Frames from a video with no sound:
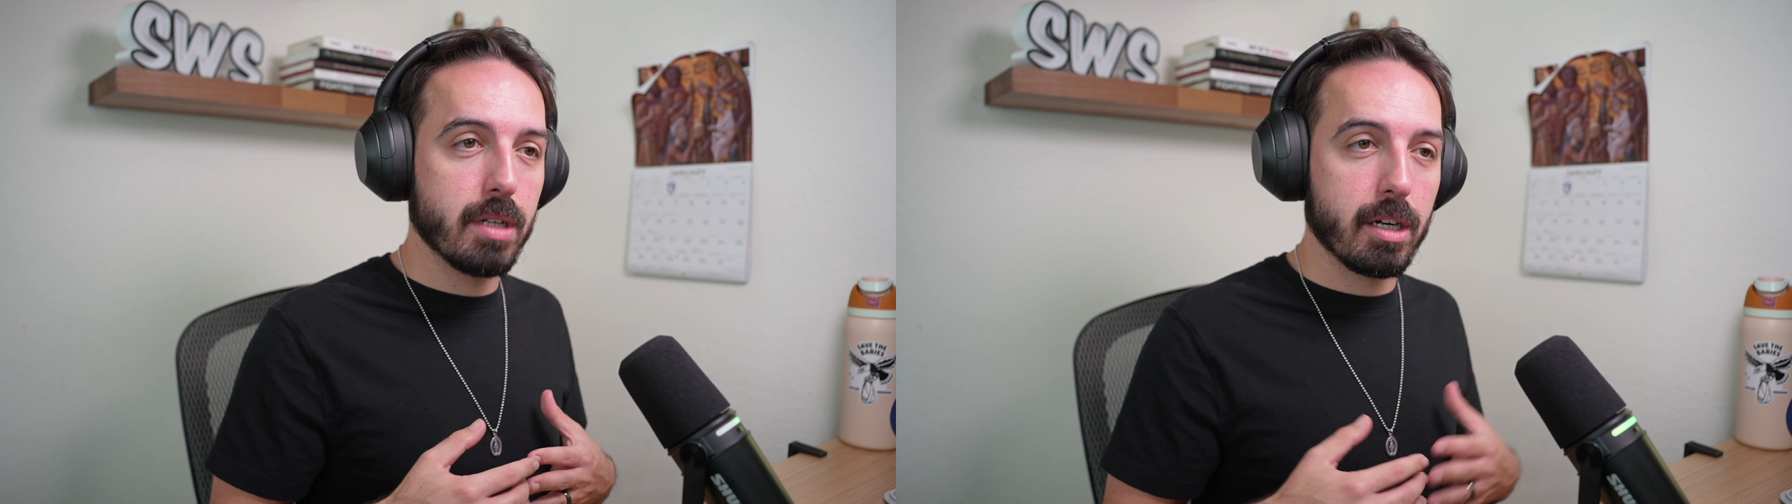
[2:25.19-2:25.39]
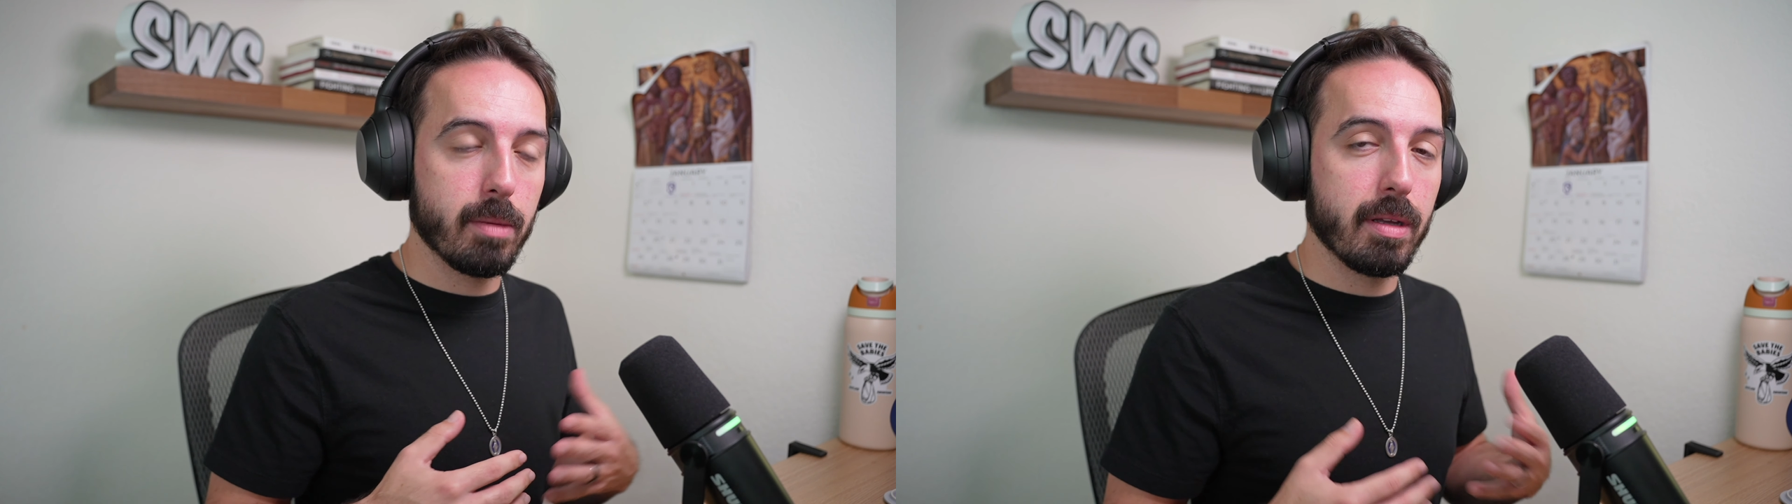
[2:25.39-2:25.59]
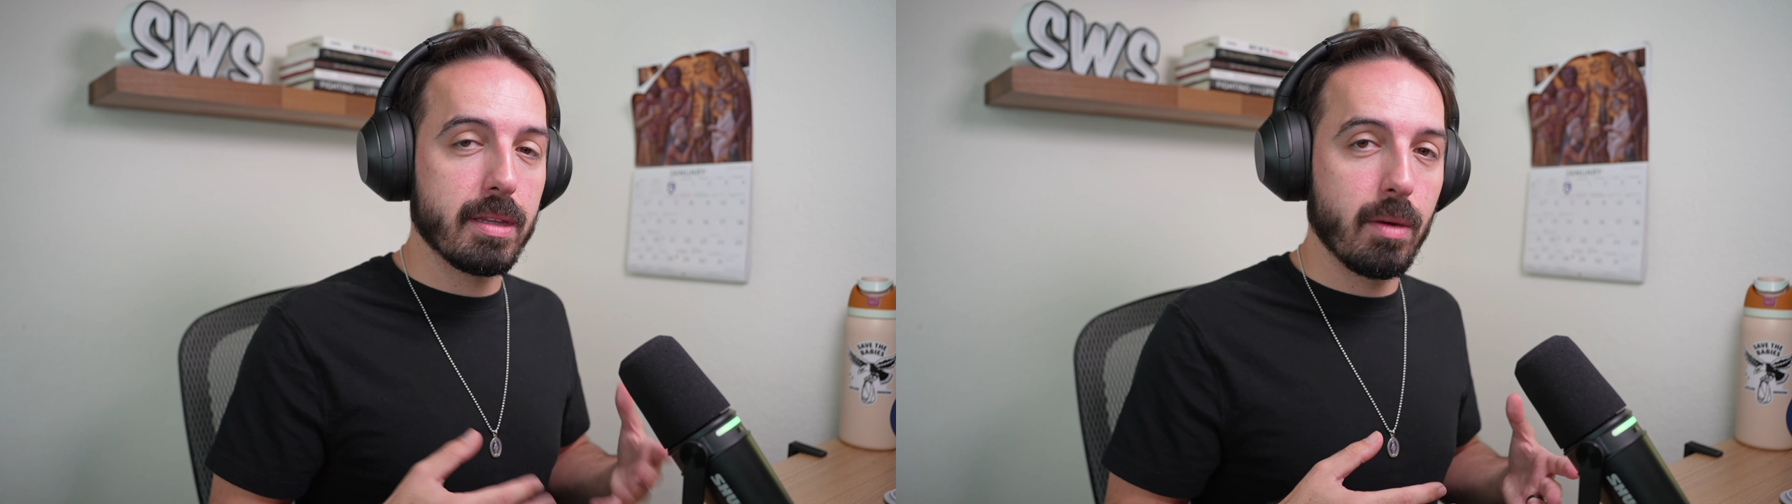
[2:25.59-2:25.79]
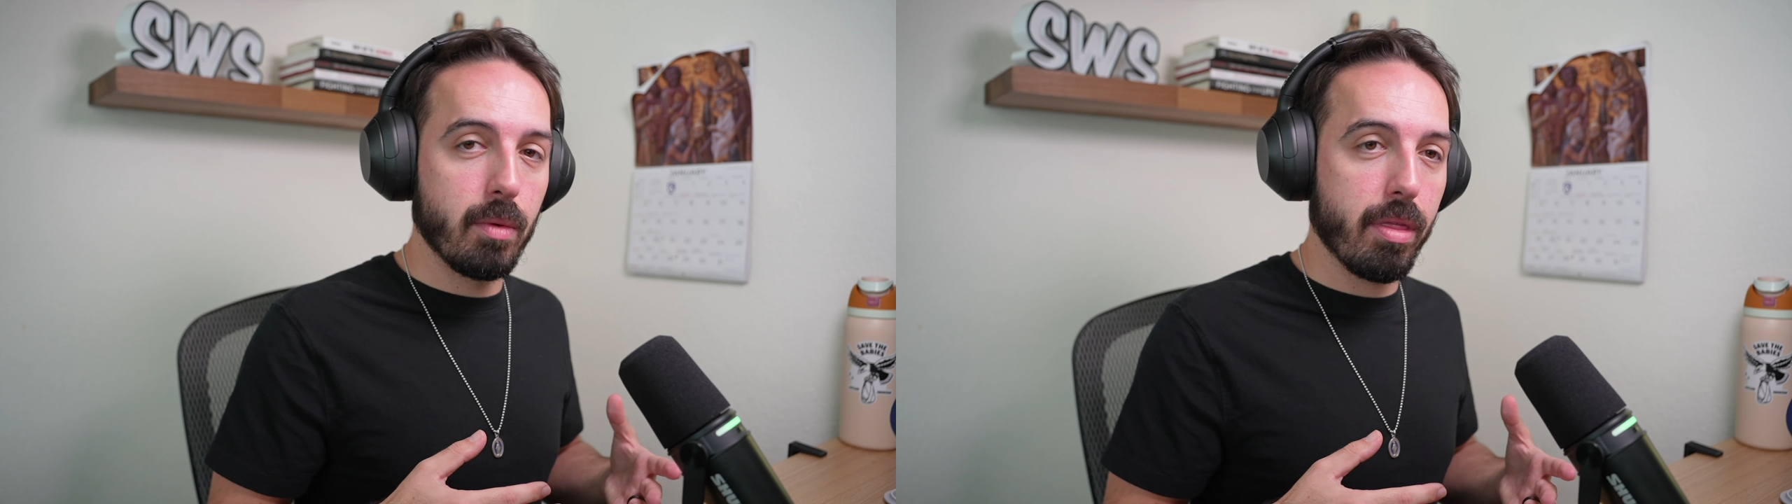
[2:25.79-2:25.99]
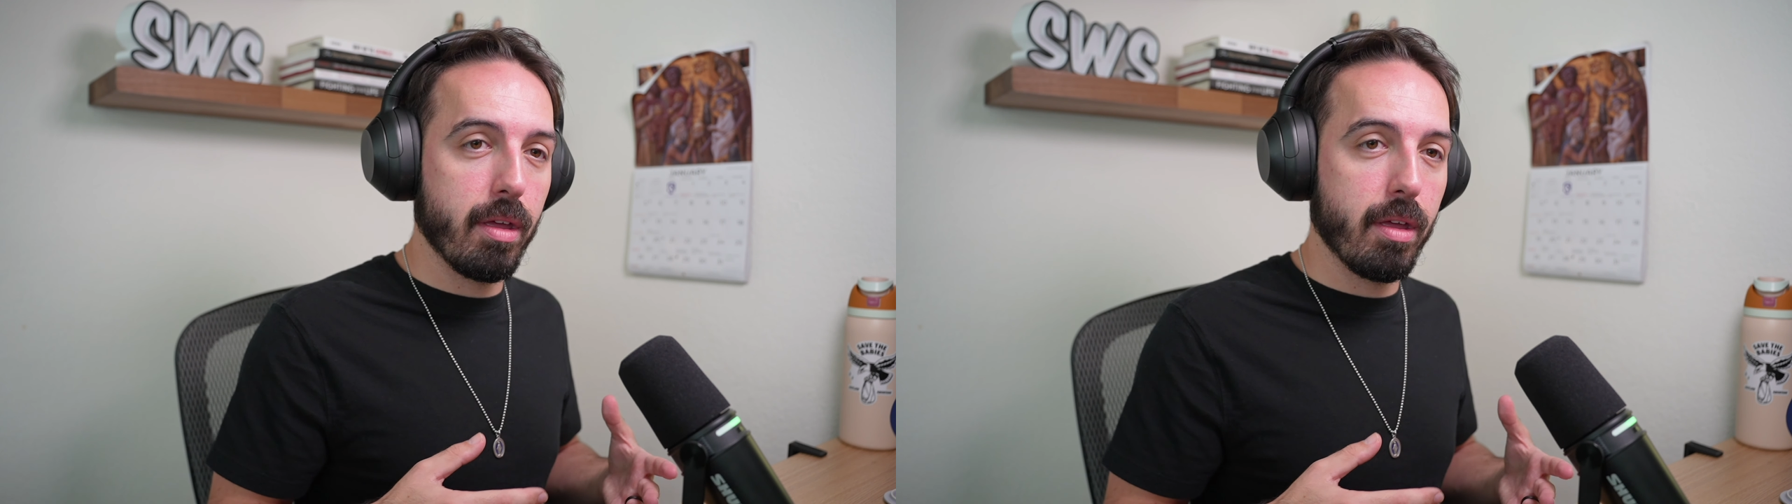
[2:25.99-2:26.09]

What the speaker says: talk about that with